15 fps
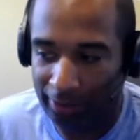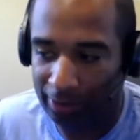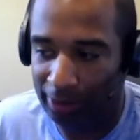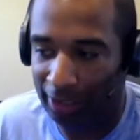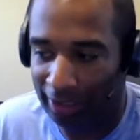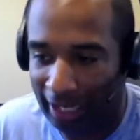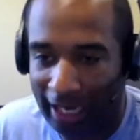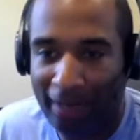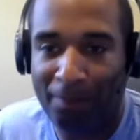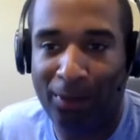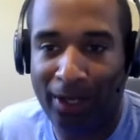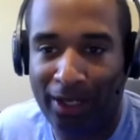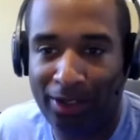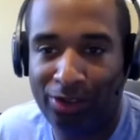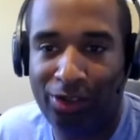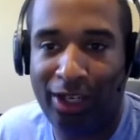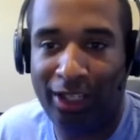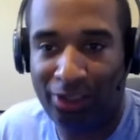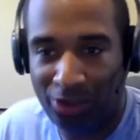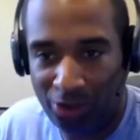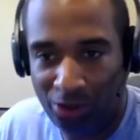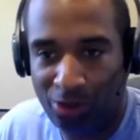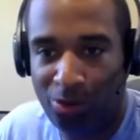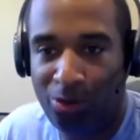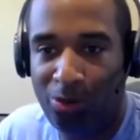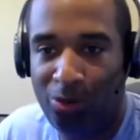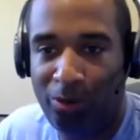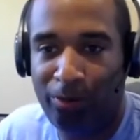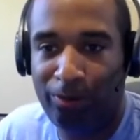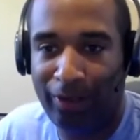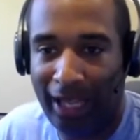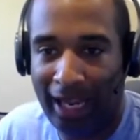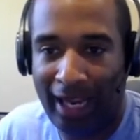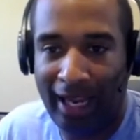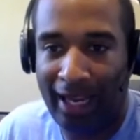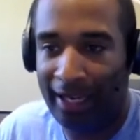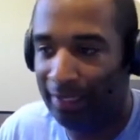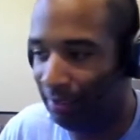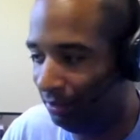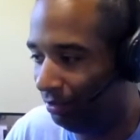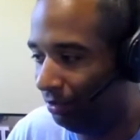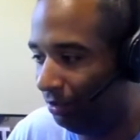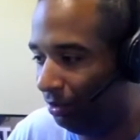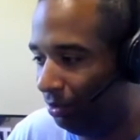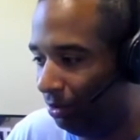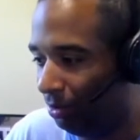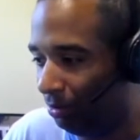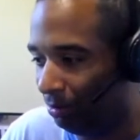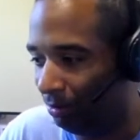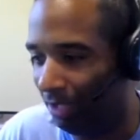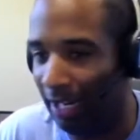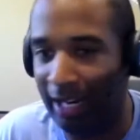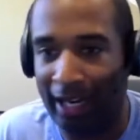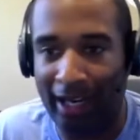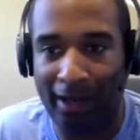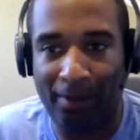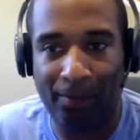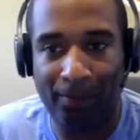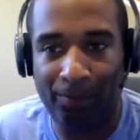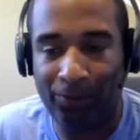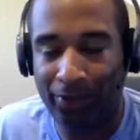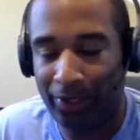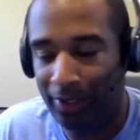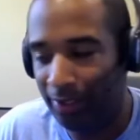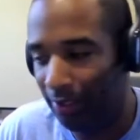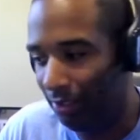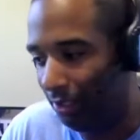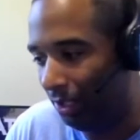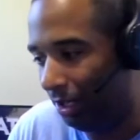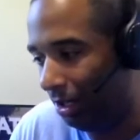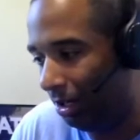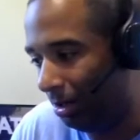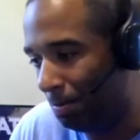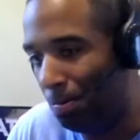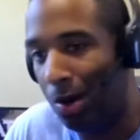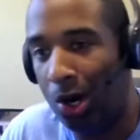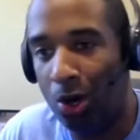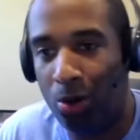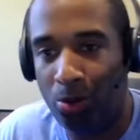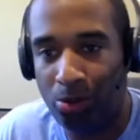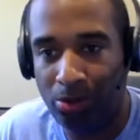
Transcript: game players like you, Flag, and Lamb, Mo,